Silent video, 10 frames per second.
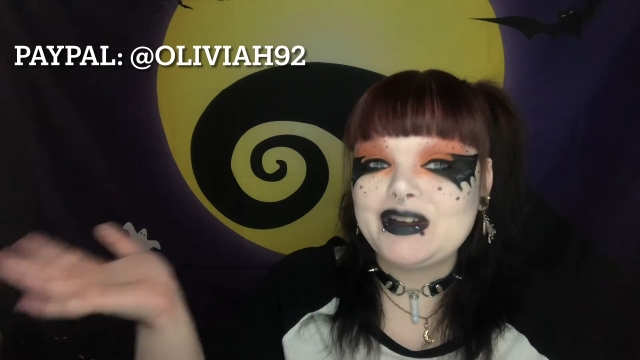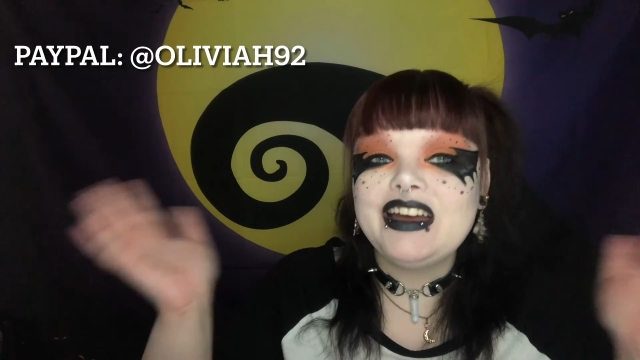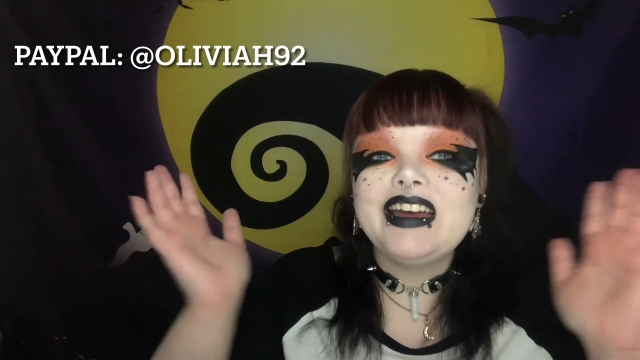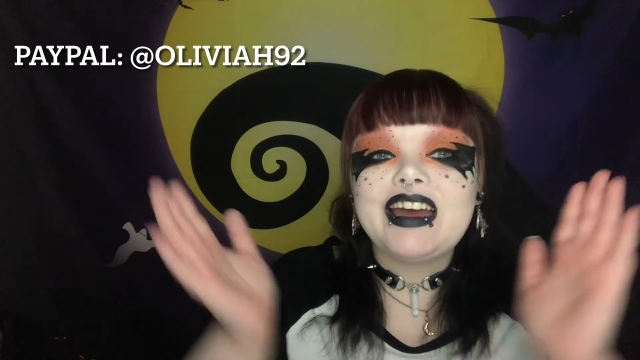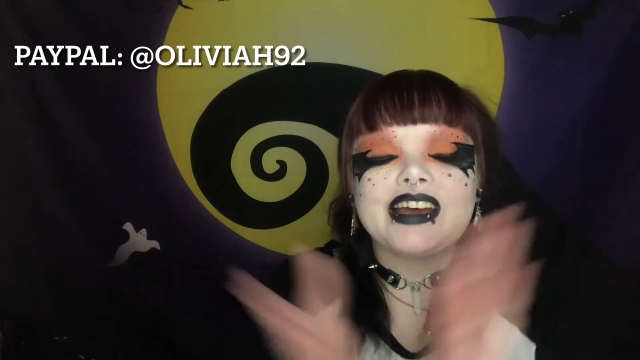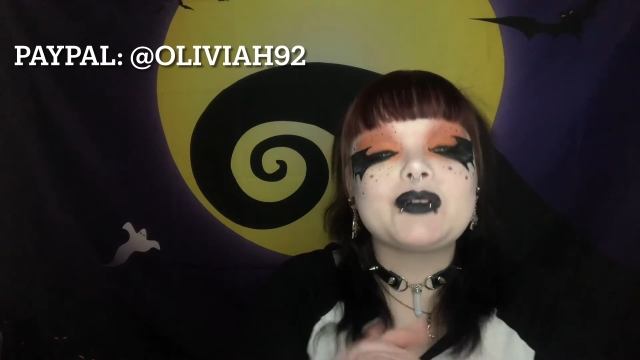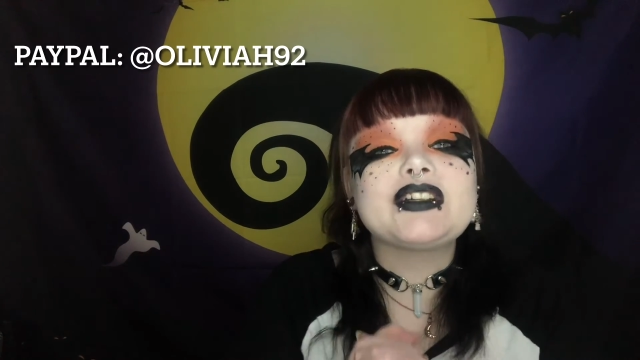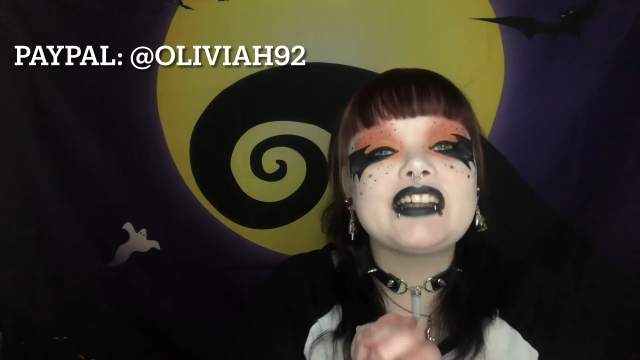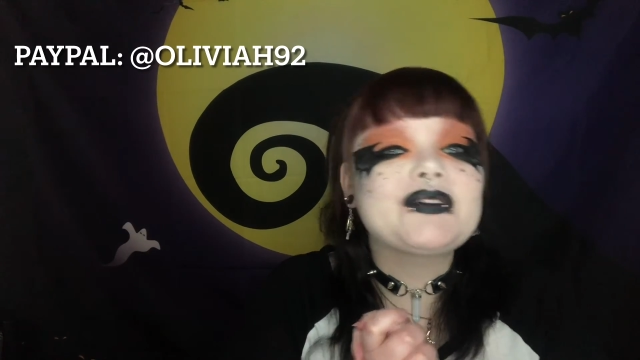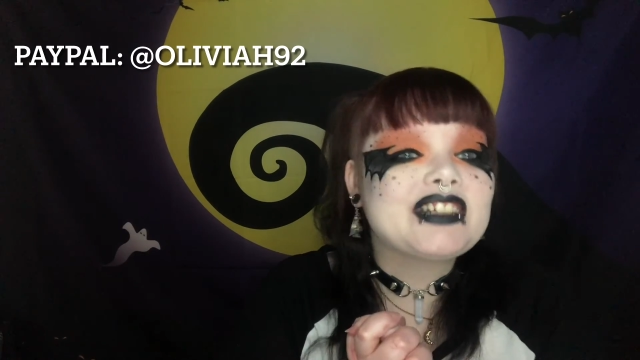and I would
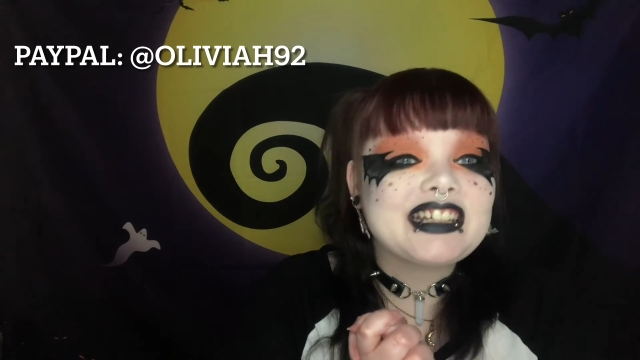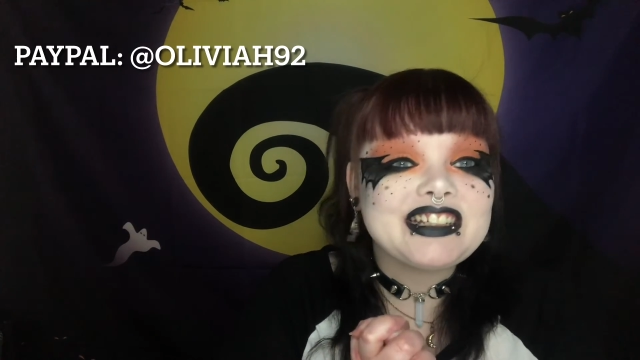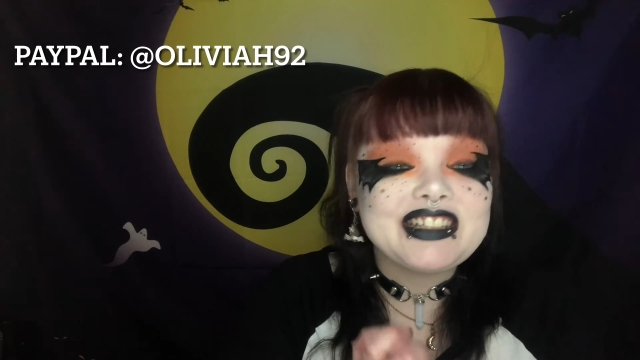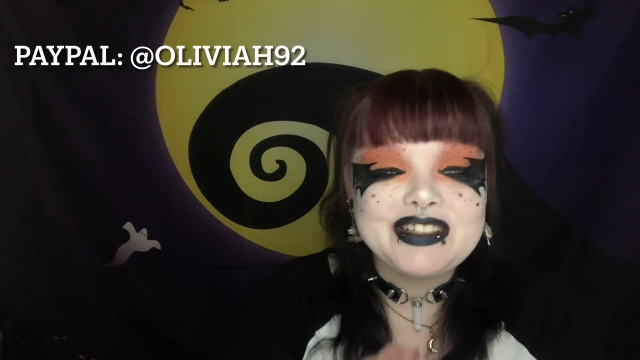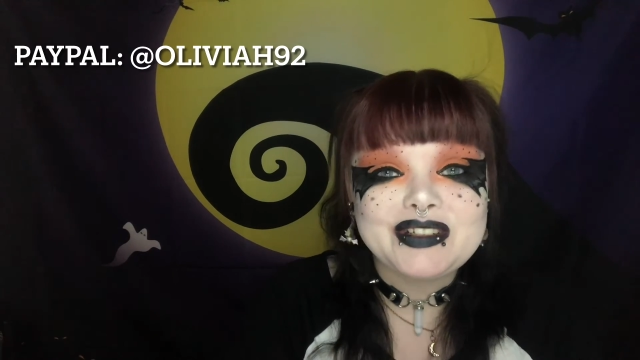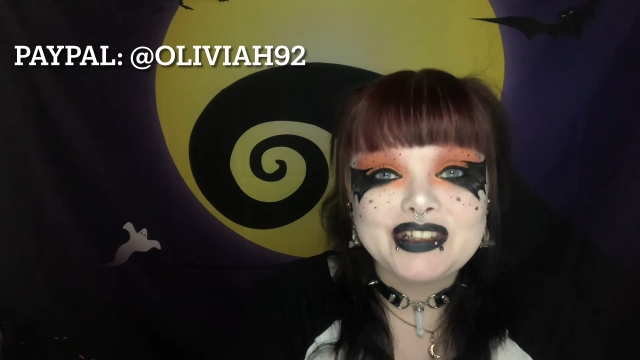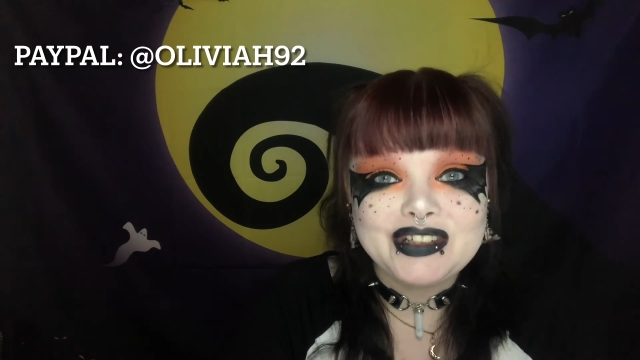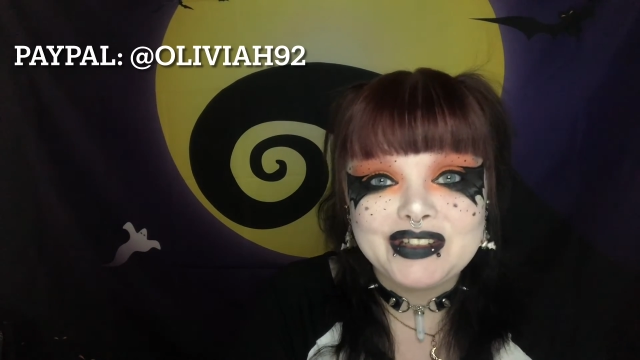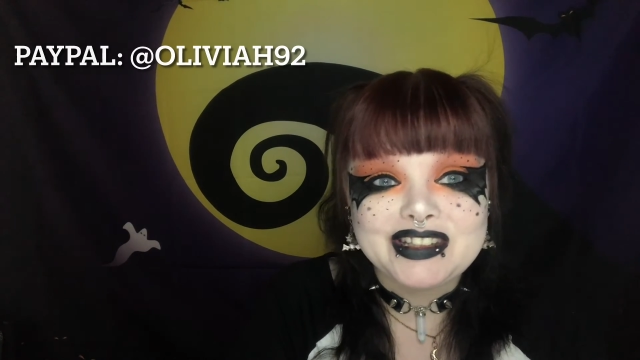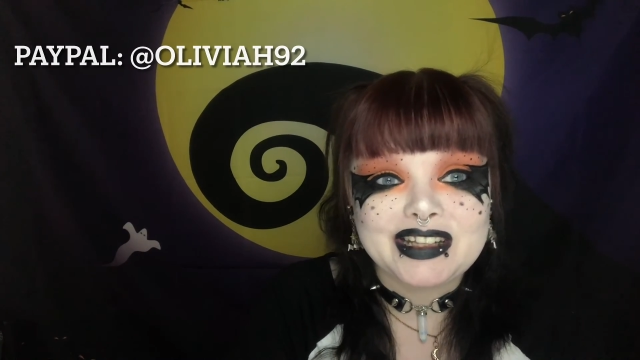love to continue to do
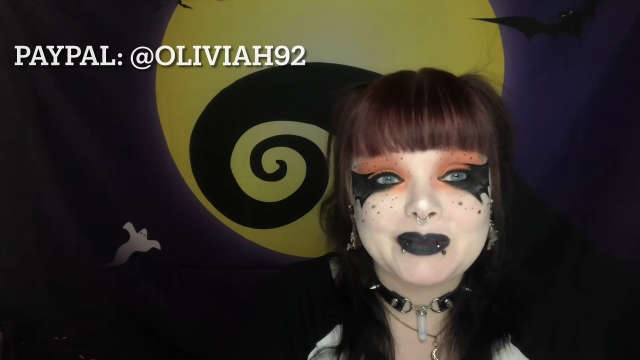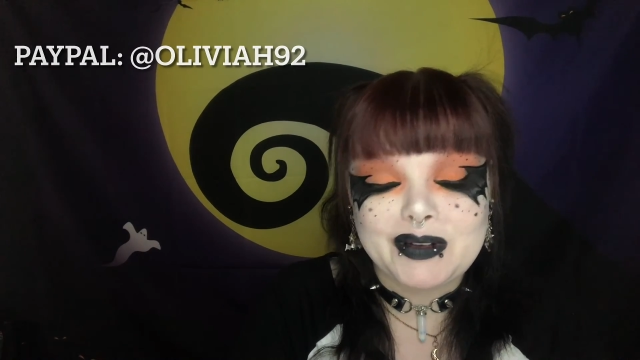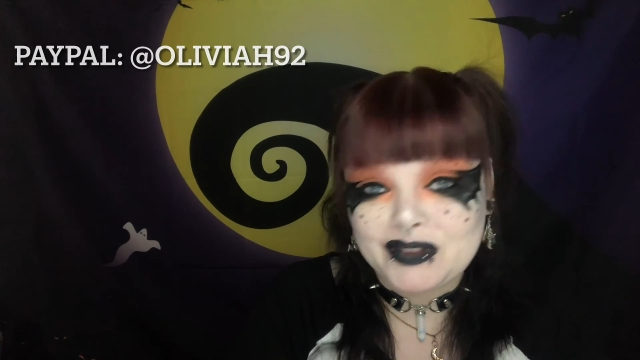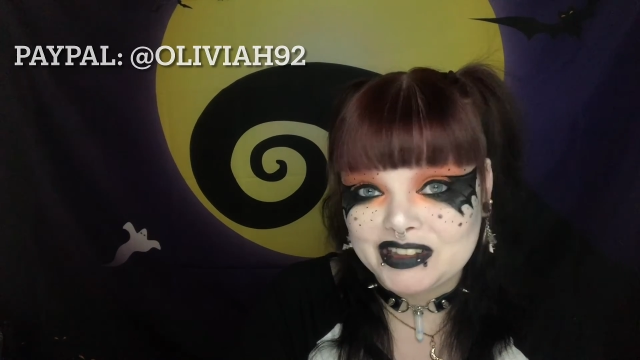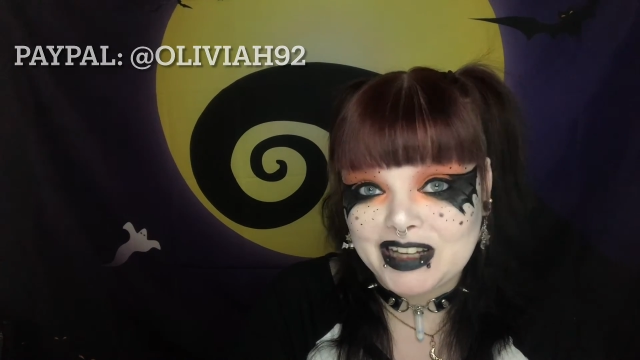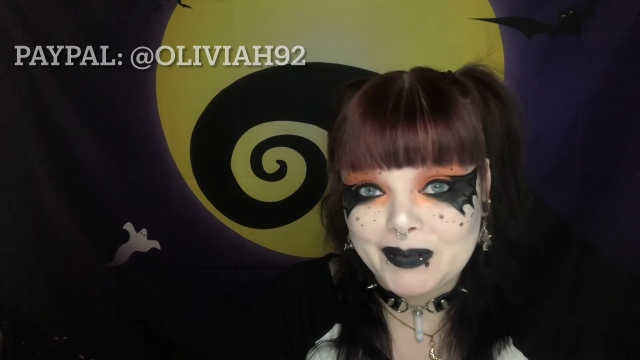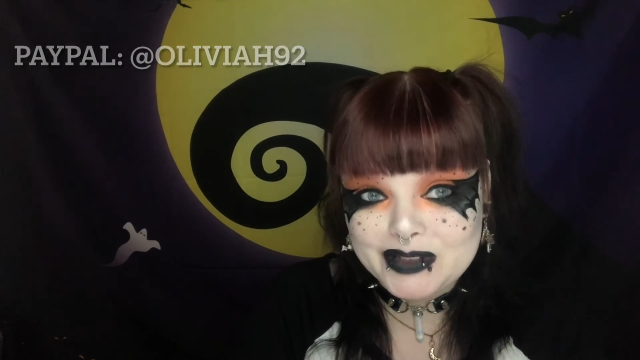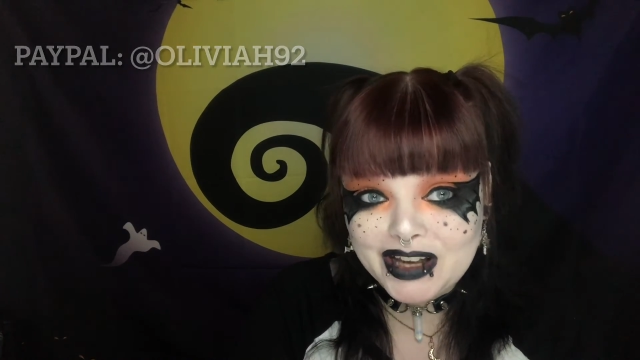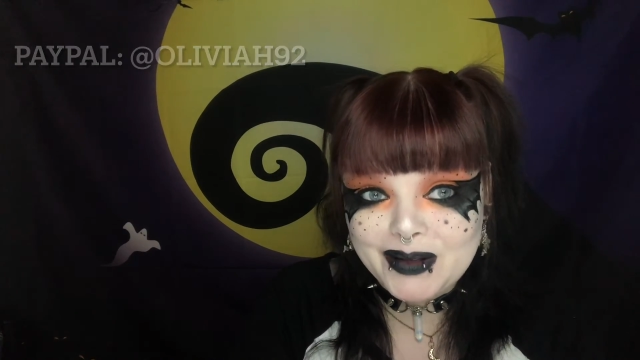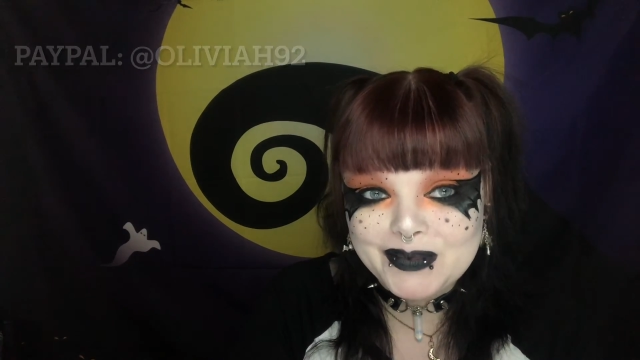this as my full-time job.